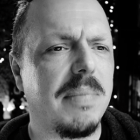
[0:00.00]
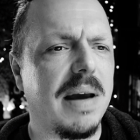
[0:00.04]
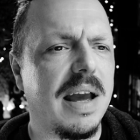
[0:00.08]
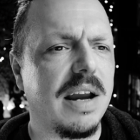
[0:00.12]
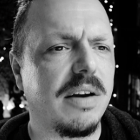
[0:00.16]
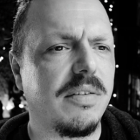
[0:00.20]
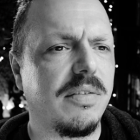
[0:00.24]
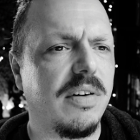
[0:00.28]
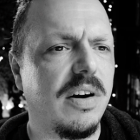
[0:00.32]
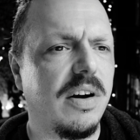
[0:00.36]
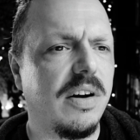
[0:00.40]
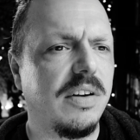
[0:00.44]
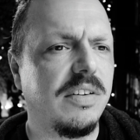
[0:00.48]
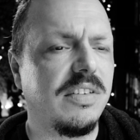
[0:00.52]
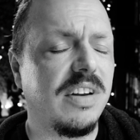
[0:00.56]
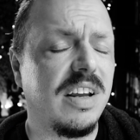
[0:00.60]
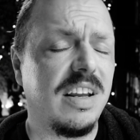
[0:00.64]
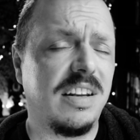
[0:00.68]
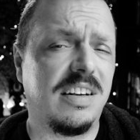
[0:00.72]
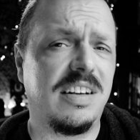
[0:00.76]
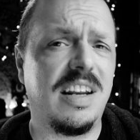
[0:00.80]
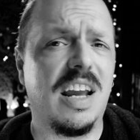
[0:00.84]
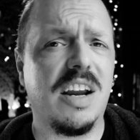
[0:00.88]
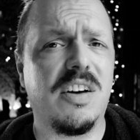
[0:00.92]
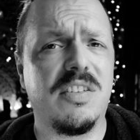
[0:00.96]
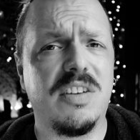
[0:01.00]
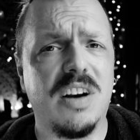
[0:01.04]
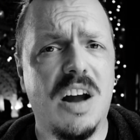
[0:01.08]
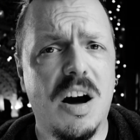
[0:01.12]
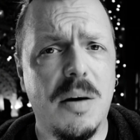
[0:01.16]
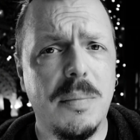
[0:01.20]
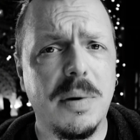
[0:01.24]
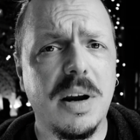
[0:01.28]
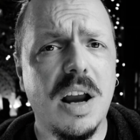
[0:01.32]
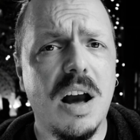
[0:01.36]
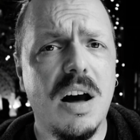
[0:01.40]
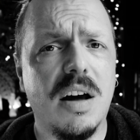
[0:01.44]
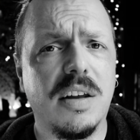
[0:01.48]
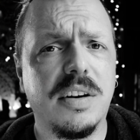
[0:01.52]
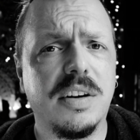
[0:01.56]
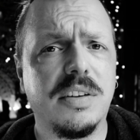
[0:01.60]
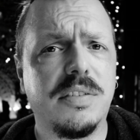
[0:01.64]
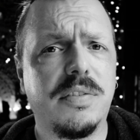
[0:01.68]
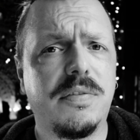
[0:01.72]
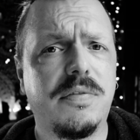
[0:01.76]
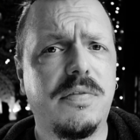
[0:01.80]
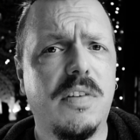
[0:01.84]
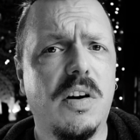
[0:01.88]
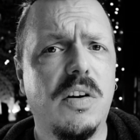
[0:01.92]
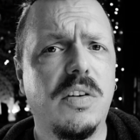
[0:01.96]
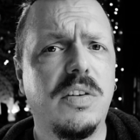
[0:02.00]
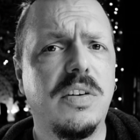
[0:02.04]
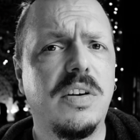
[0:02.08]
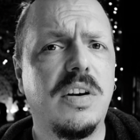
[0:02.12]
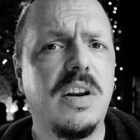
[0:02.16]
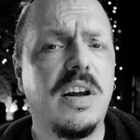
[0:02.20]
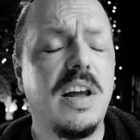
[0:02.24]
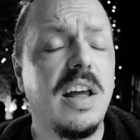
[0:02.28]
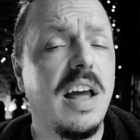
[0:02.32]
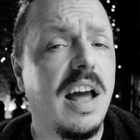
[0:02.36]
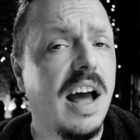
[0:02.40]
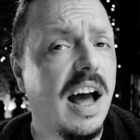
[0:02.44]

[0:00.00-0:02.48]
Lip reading: background. Necronomicon is fun.